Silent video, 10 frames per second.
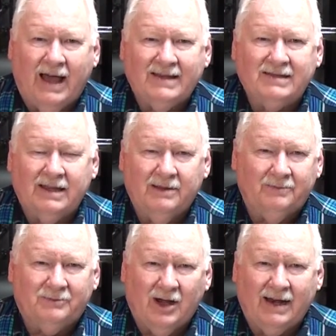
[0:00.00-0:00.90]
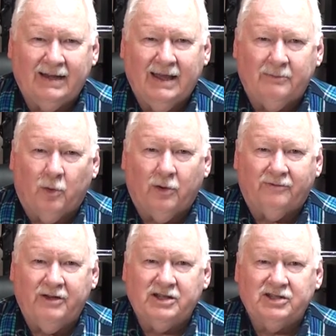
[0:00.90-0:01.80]
utilizing them, trying to
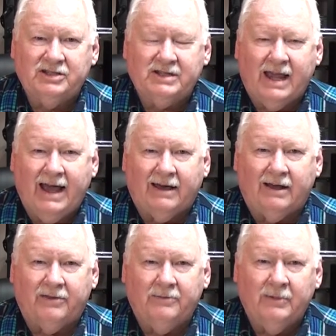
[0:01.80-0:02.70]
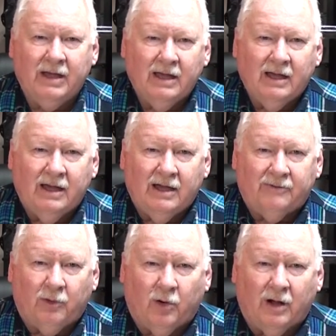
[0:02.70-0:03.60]
get more efficiency out of them
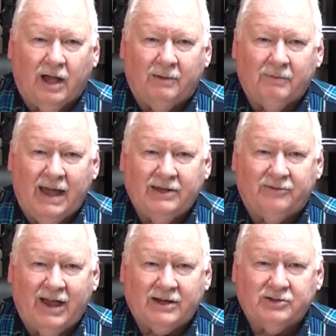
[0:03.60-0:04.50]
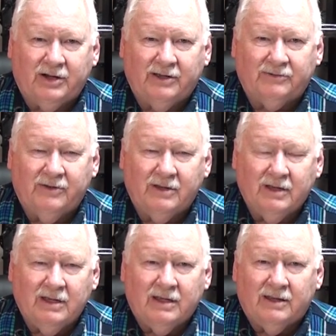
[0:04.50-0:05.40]
for uh,
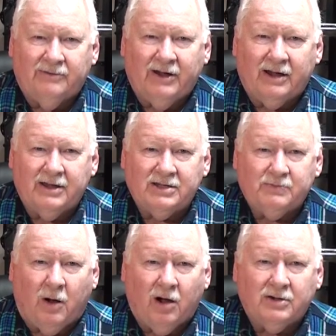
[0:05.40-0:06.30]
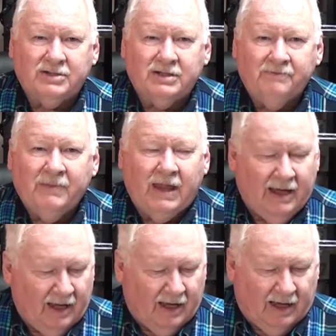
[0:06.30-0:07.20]
manufacturing of the various
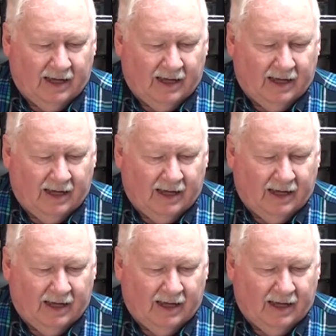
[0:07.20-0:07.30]
parts.